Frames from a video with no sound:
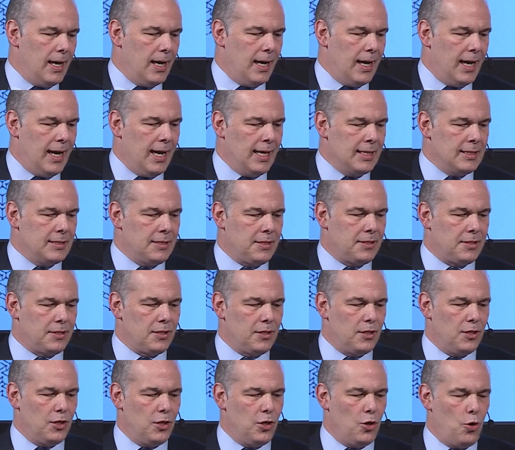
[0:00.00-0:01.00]
And
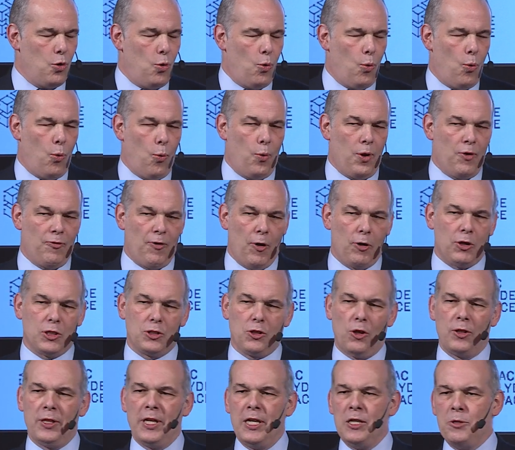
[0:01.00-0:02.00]
we focus
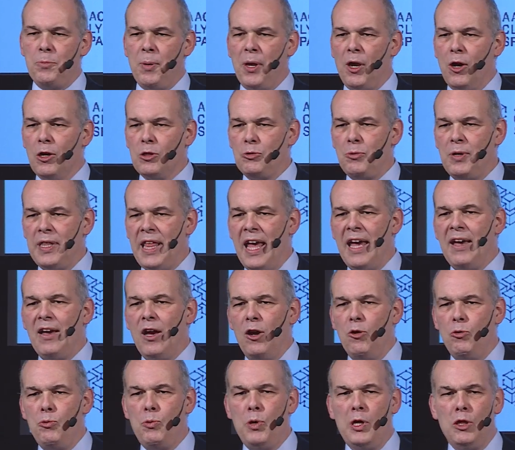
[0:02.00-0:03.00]
on these because we
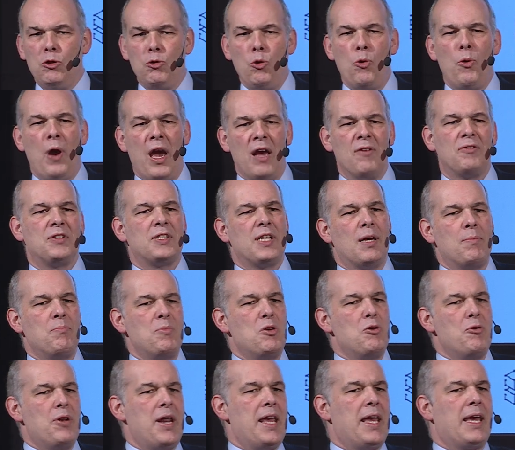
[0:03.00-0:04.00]
do have some
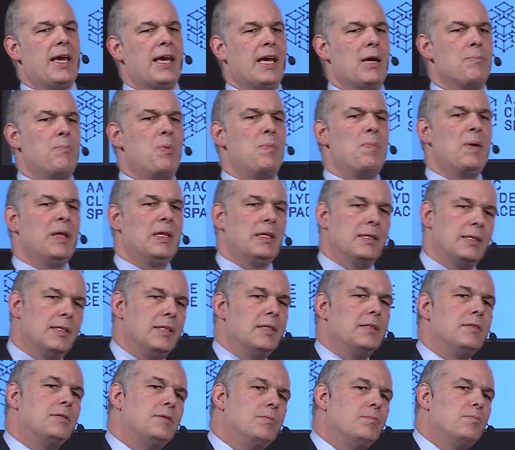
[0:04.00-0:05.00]
unique
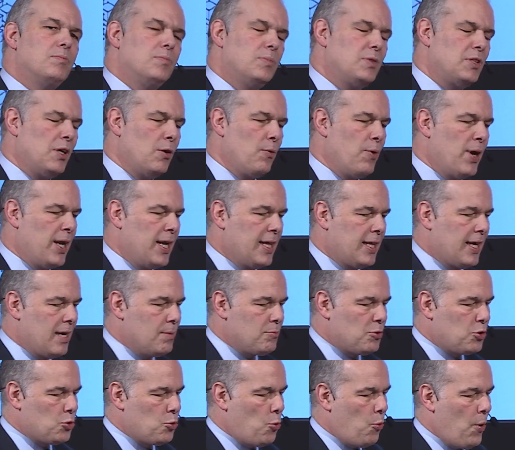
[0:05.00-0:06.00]
capabilities. So when it
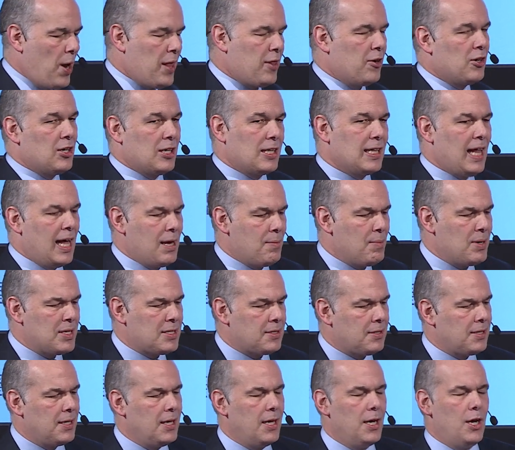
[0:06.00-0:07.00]
comes to weather and
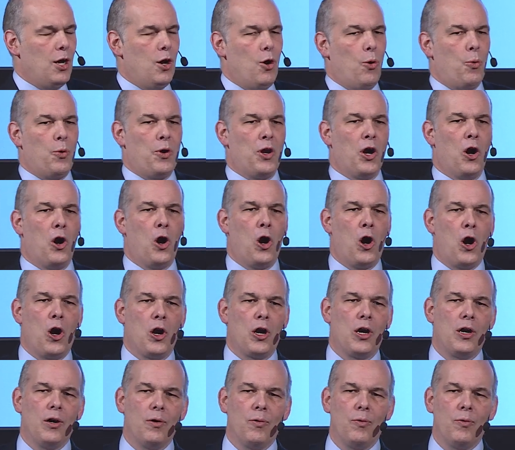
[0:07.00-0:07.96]
climate, one